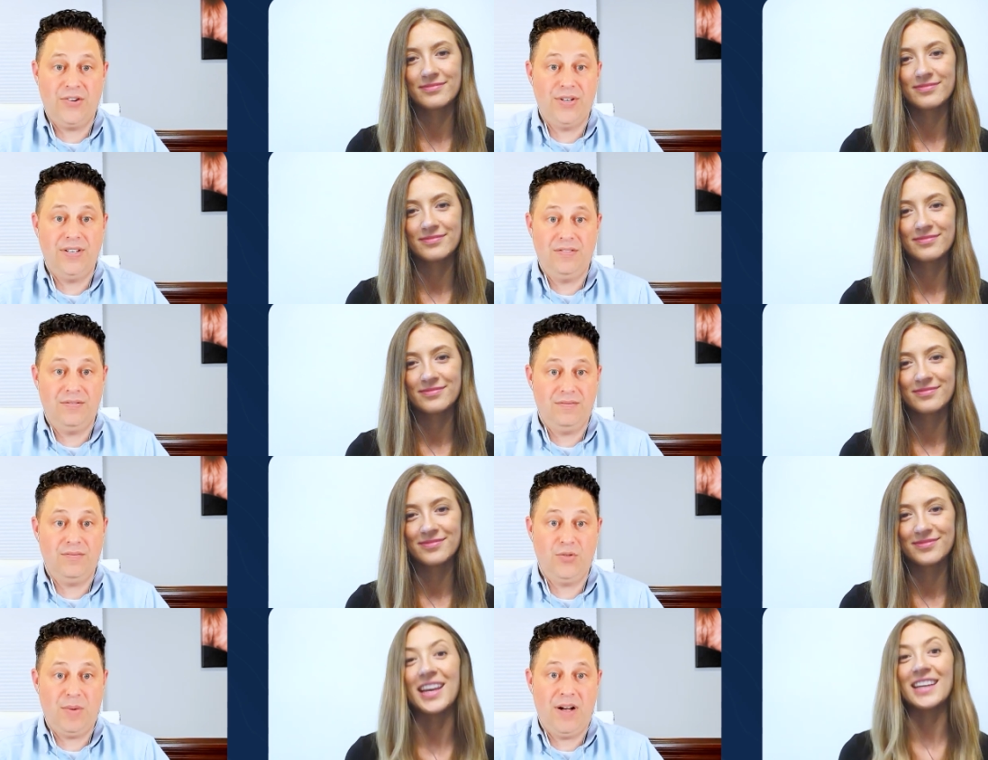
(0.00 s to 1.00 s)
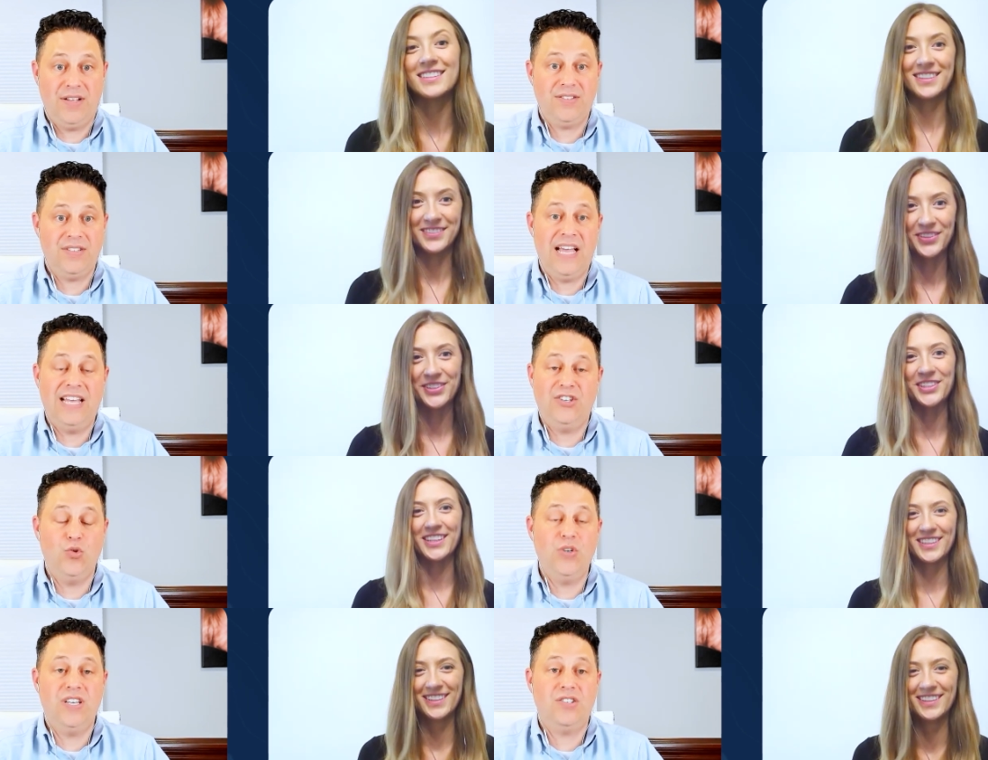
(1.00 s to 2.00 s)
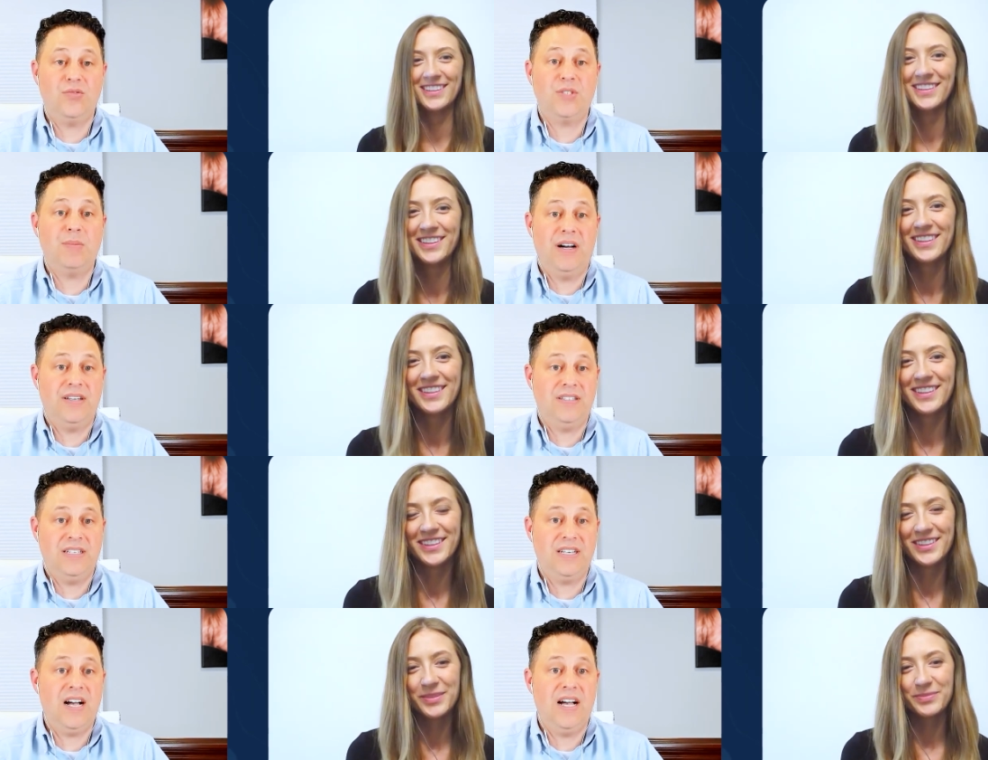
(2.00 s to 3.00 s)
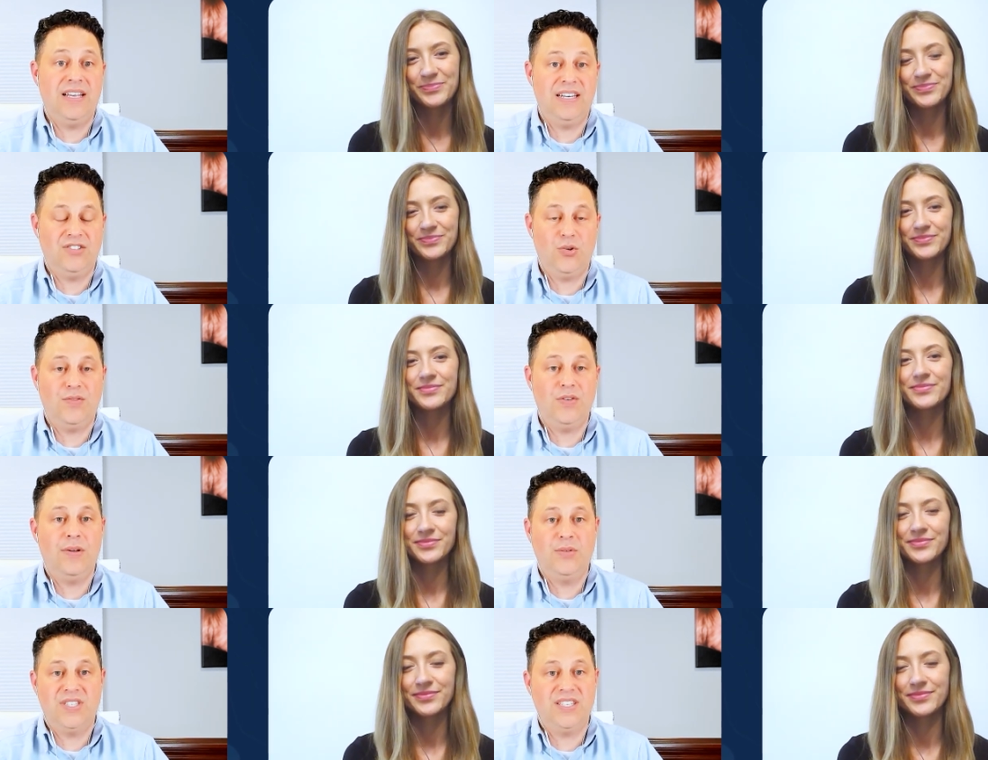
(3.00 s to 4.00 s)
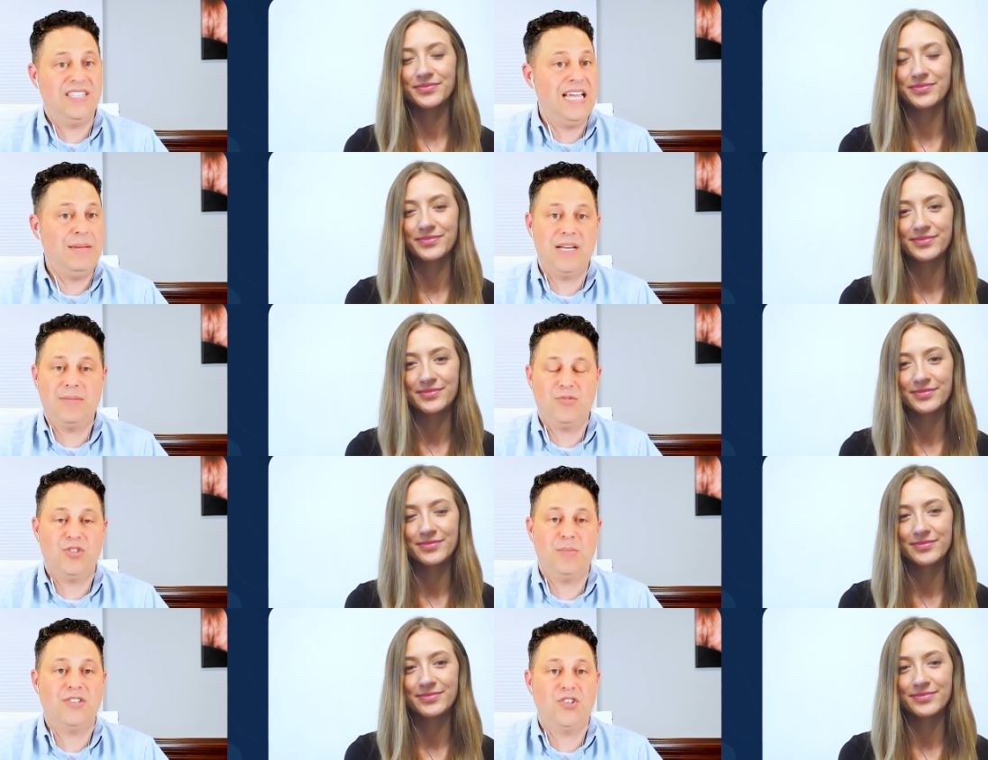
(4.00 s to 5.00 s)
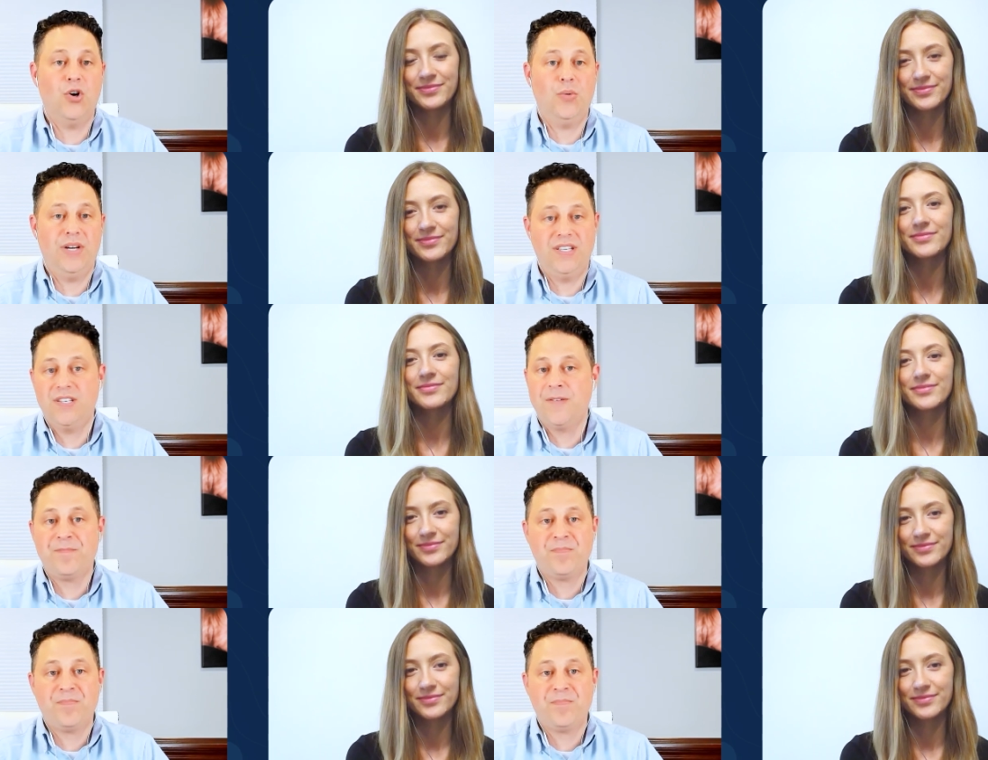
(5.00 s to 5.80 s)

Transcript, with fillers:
Speaker 1: angry yes, response, sure. and you need to respond in kind. And so if it was the same type of response always,